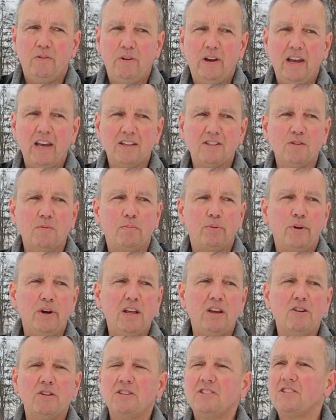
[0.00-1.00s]
we had some
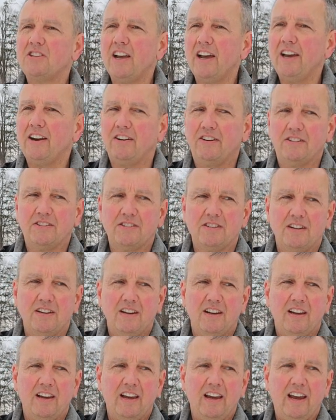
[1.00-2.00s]
pretty good ciders,
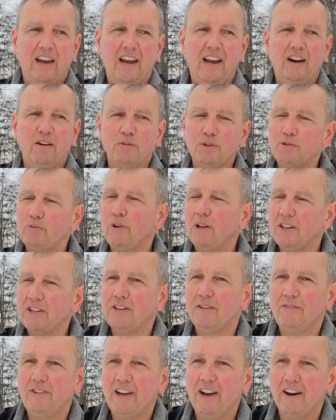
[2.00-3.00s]
and it was
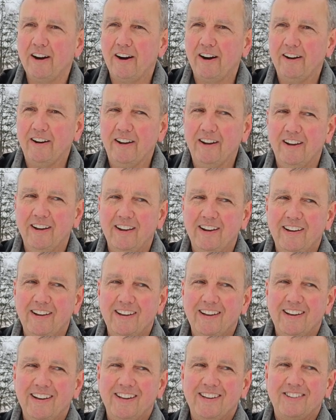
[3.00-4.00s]
relatively hard.
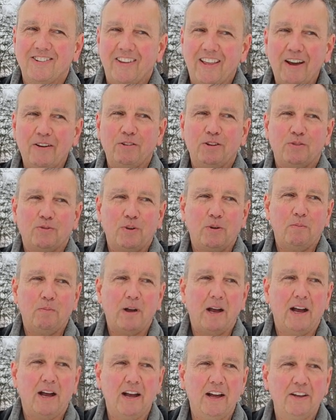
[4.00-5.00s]
So that was
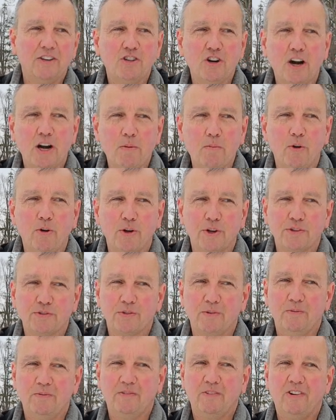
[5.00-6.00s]
from uh, Johnny Moles
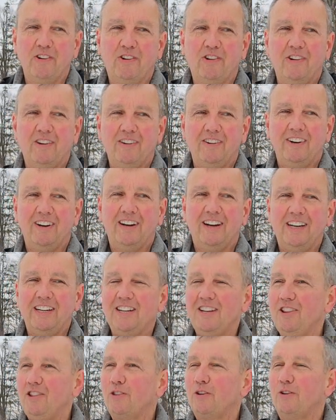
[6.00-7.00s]
from nineteen